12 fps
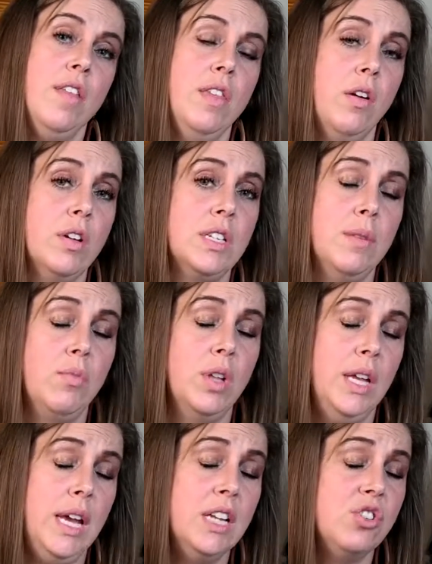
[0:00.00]
There are some
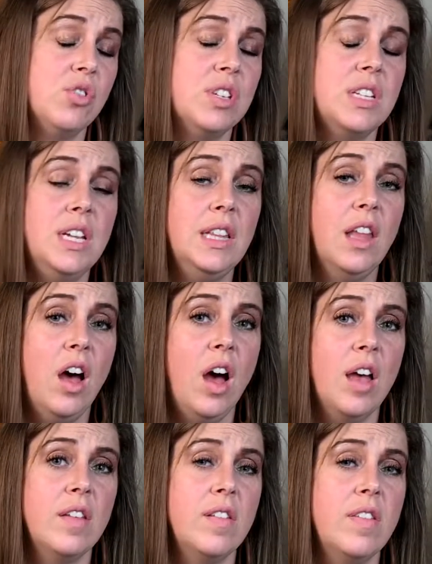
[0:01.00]
really interesting
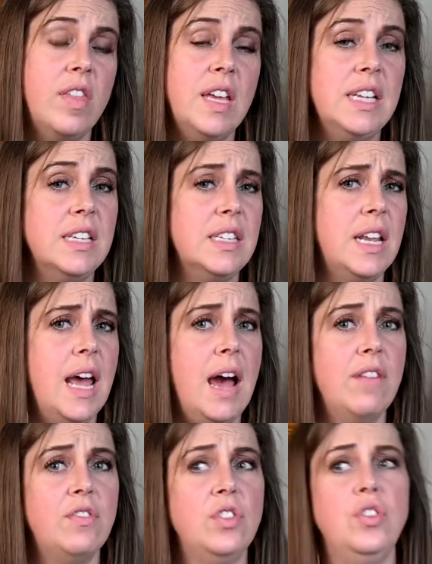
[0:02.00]
laws, things that
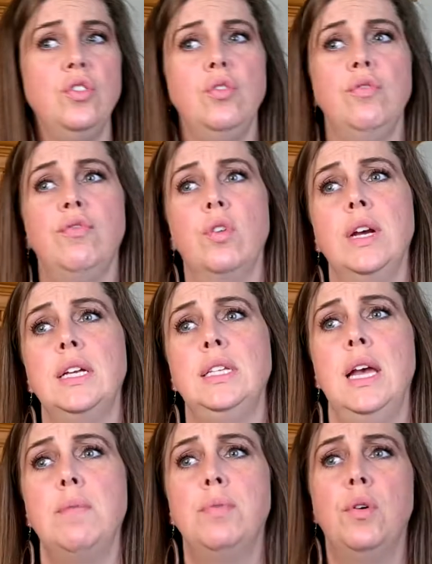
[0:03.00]
have to do, for
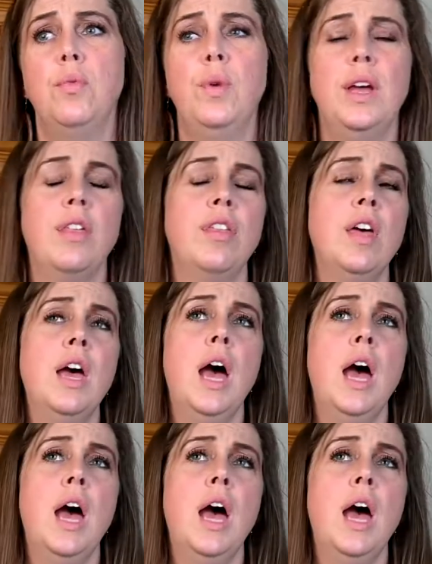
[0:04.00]
example, with